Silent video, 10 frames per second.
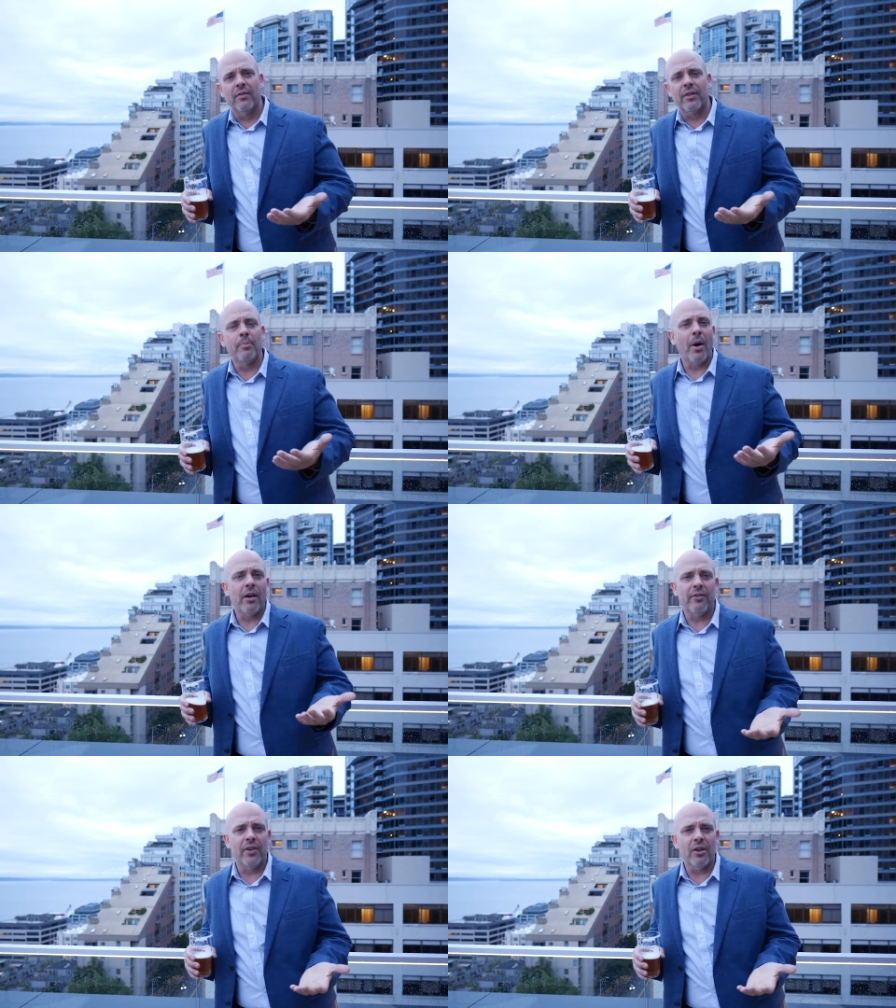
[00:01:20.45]
They bought
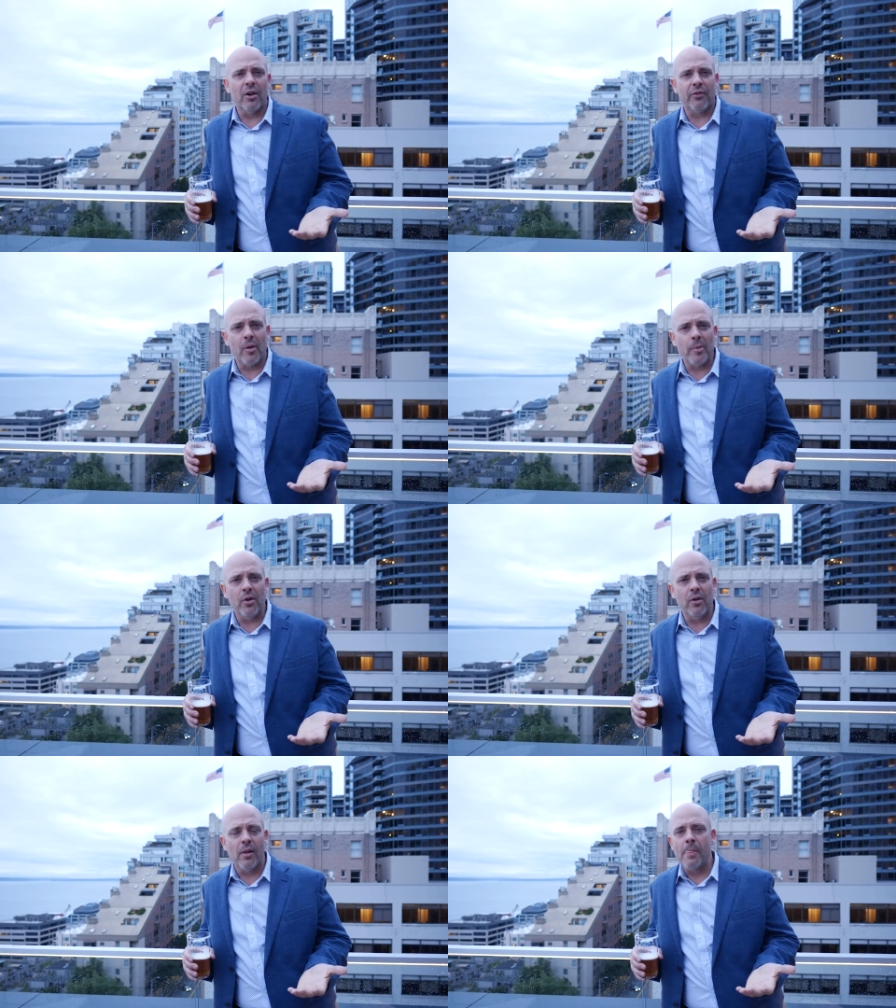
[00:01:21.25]
a vehicle from
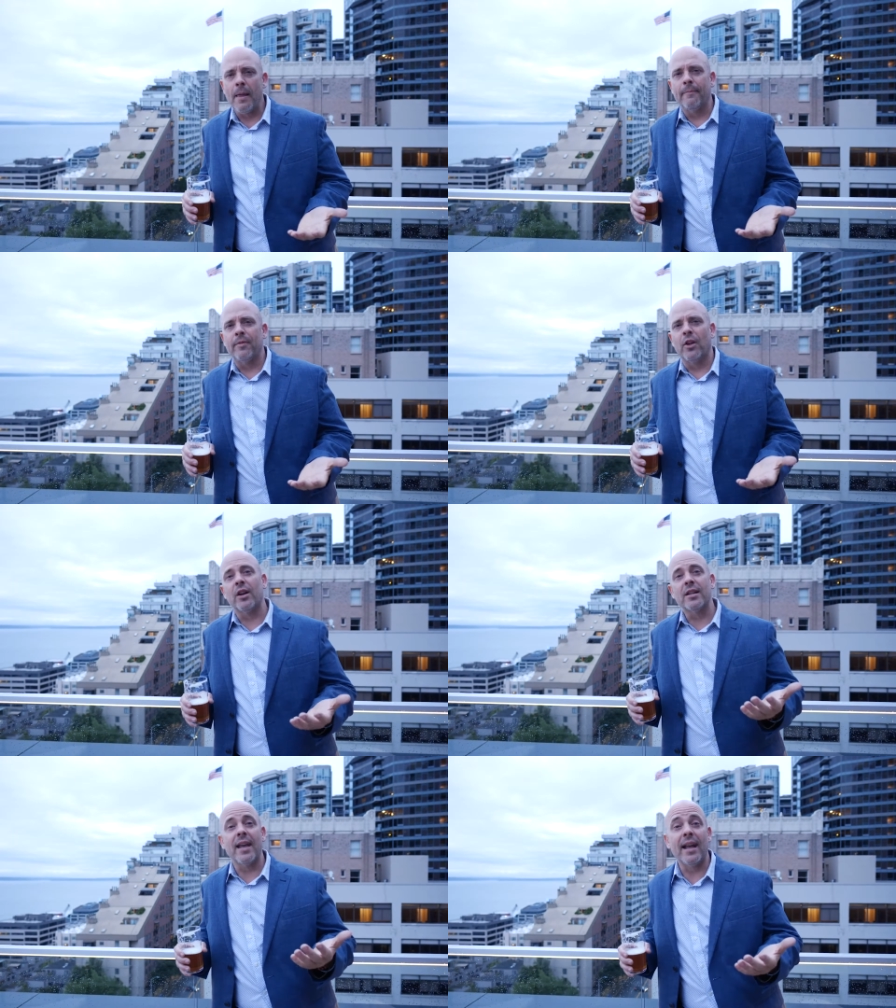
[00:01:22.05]
you. You're
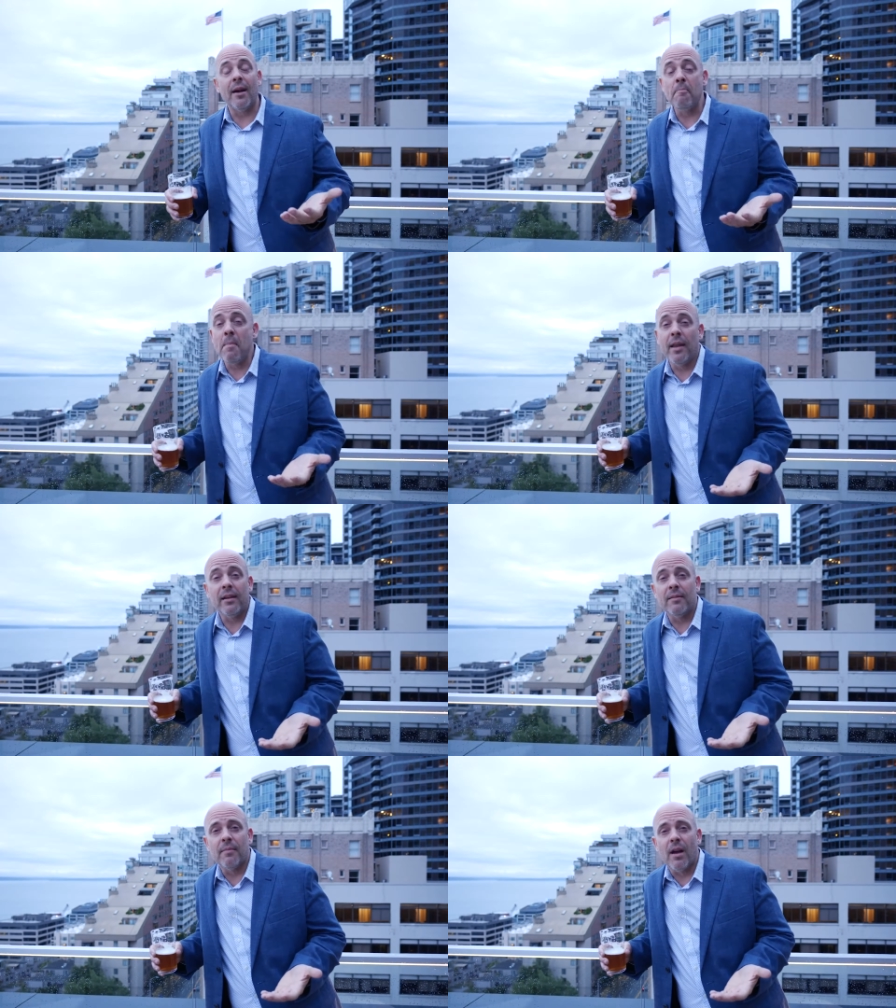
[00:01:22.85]
gonna take a
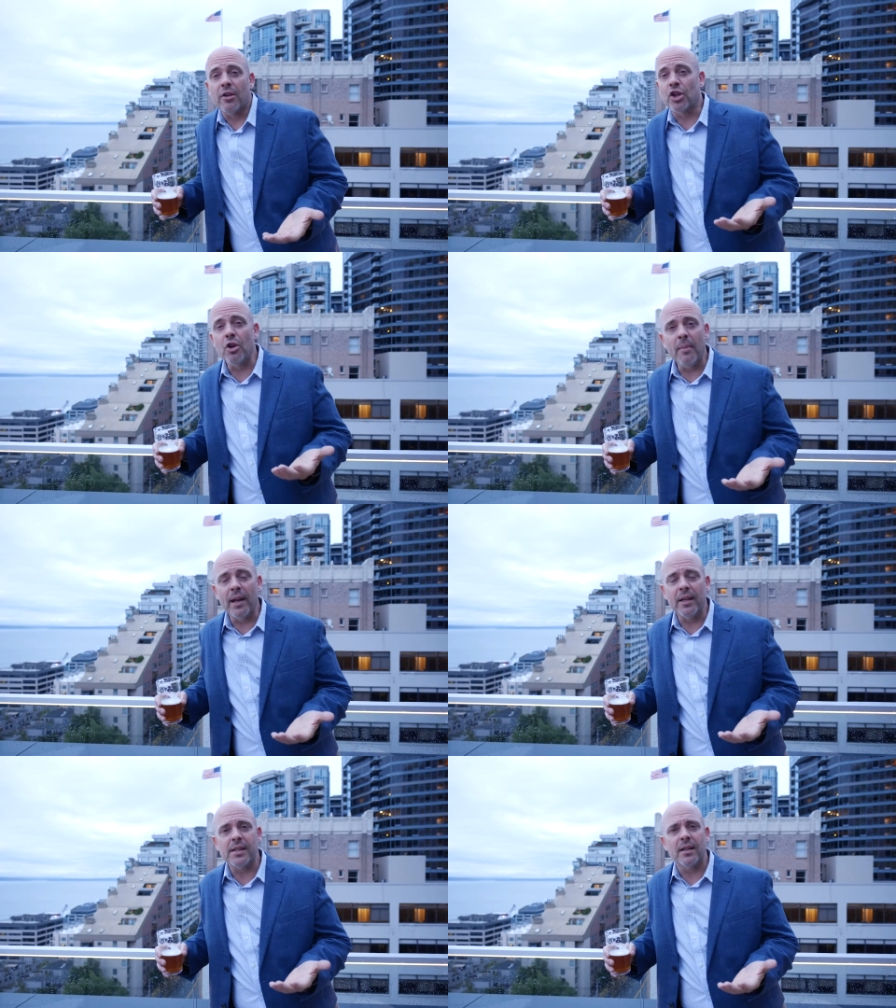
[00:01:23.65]
minute, two
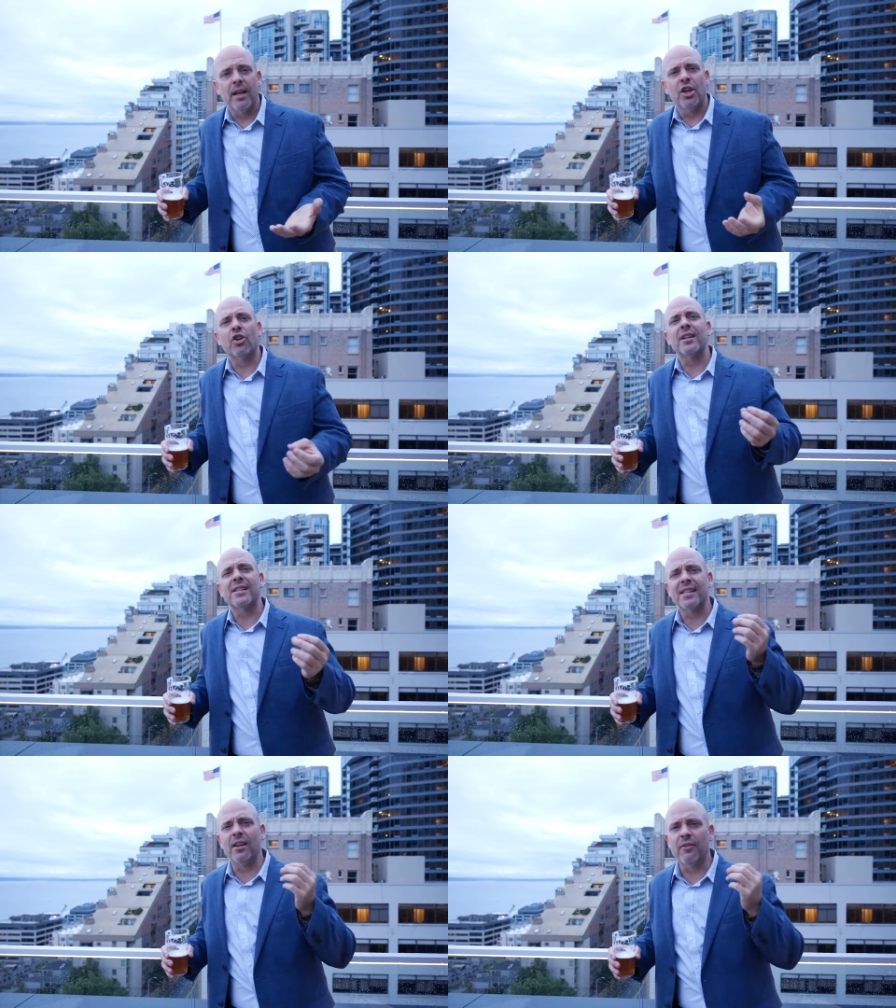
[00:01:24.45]
minutes. You're gonna
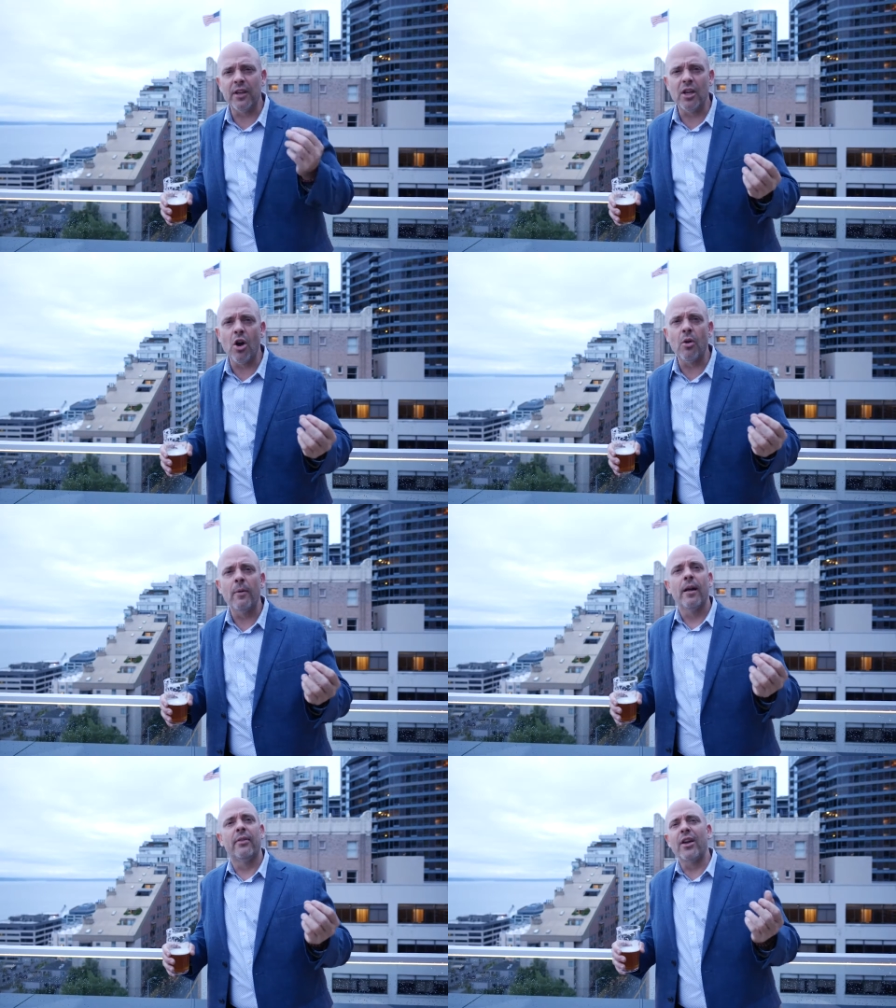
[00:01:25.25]
send a video.
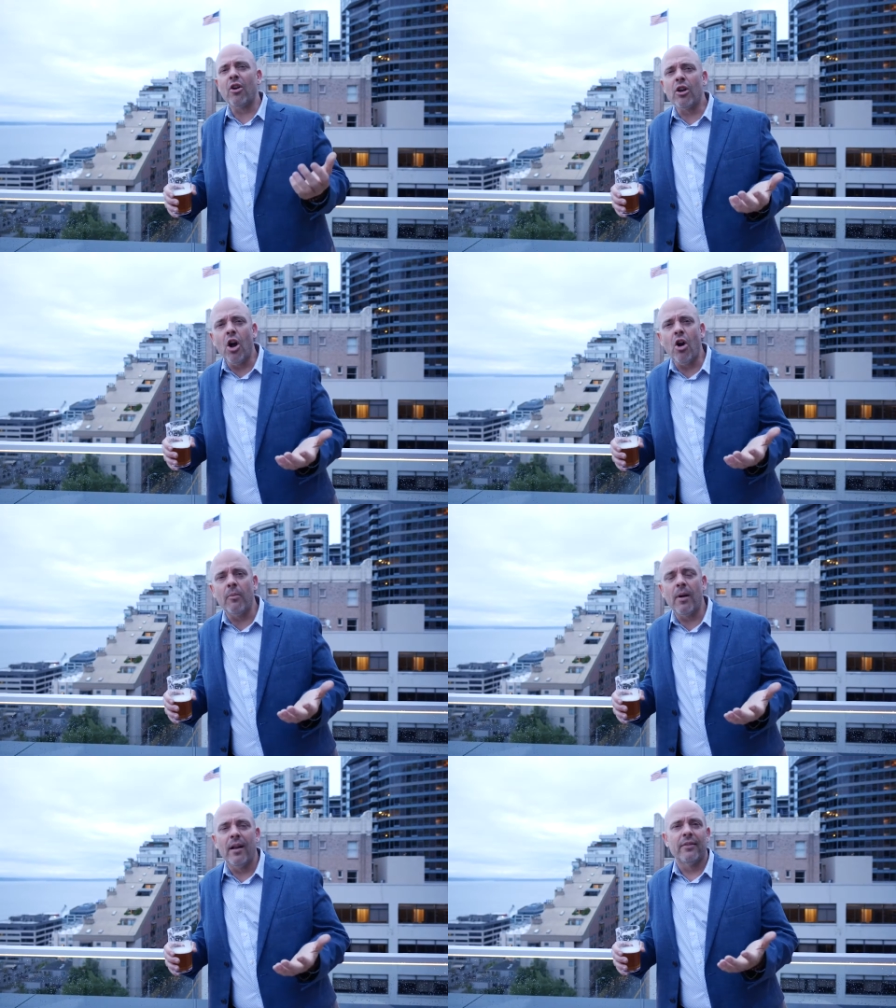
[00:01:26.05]
They're at
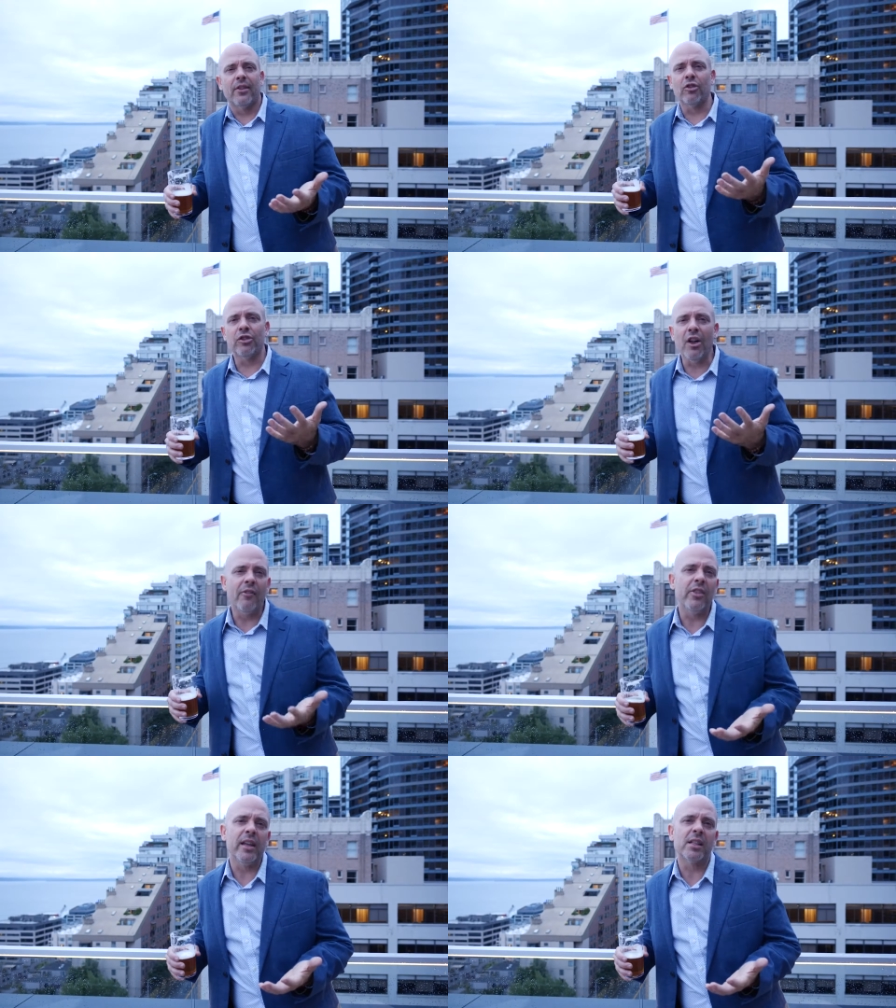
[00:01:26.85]
home. They're
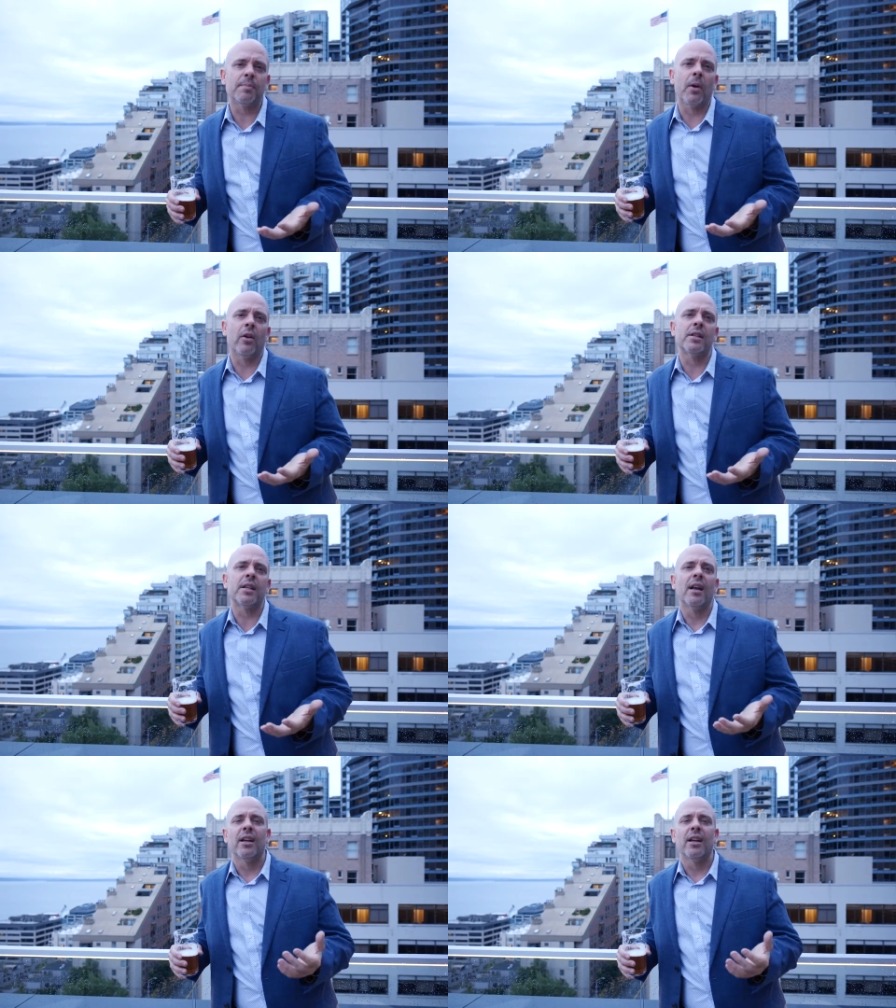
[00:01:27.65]
loving the experience.